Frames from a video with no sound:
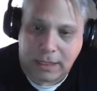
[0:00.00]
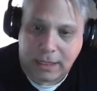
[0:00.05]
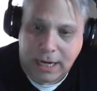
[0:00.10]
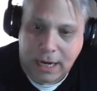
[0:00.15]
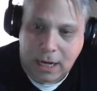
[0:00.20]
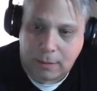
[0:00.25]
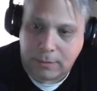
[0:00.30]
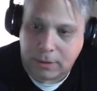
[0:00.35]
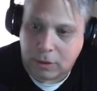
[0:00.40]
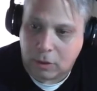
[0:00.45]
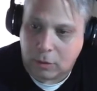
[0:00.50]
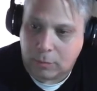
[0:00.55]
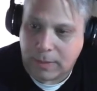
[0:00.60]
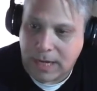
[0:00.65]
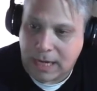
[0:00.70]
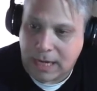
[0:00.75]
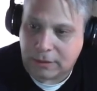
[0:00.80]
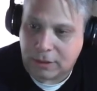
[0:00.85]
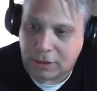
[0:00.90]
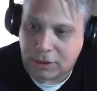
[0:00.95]
Now I'm going to go
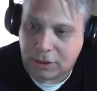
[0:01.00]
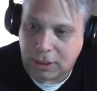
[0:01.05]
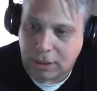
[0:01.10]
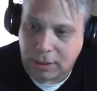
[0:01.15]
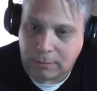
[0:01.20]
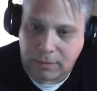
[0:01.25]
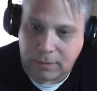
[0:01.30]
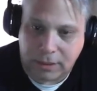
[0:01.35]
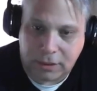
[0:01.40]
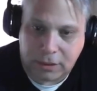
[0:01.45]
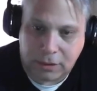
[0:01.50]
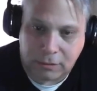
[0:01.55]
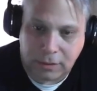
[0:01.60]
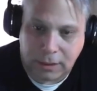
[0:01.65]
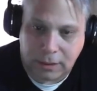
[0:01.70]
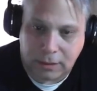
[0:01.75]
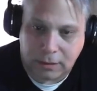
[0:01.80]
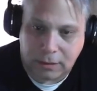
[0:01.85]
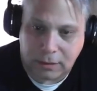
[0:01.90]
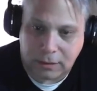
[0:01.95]
back to sharing my
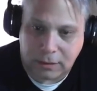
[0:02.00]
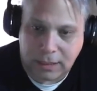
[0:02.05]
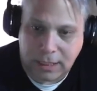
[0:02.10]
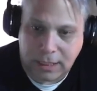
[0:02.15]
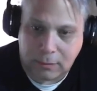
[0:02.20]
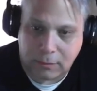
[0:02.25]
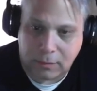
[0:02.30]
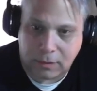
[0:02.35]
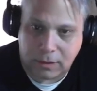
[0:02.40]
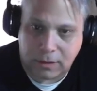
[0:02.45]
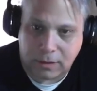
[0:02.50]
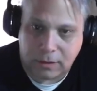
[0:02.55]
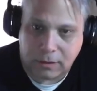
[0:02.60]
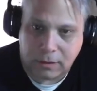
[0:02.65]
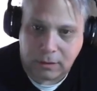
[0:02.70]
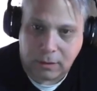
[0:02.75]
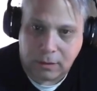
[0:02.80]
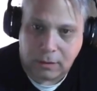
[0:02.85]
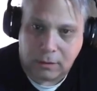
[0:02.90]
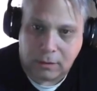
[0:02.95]
screen because now we're going to
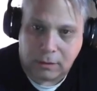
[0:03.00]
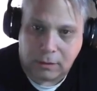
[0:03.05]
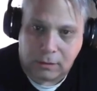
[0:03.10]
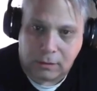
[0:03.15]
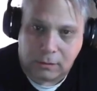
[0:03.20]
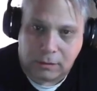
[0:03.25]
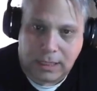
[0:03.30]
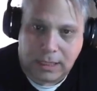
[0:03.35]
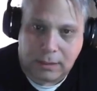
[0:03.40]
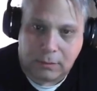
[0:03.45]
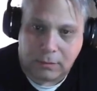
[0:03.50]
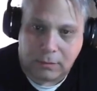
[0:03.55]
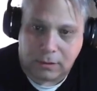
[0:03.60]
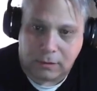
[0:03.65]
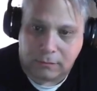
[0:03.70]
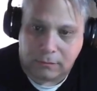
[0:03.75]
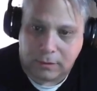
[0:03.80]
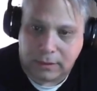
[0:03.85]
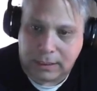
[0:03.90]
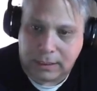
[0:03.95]
now we're going
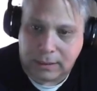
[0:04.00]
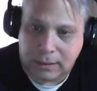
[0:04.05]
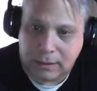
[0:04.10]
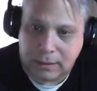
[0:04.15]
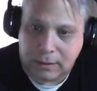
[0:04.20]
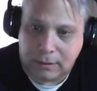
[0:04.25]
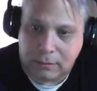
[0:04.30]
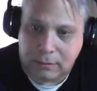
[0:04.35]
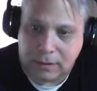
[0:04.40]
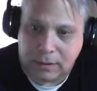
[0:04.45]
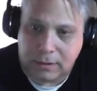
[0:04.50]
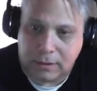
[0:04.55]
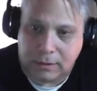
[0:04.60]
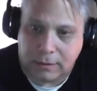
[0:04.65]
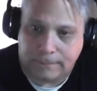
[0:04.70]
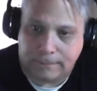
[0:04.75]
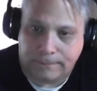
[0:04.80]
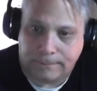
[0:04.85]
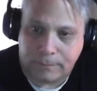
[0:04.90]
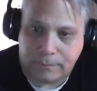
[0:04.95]
to really get into it here.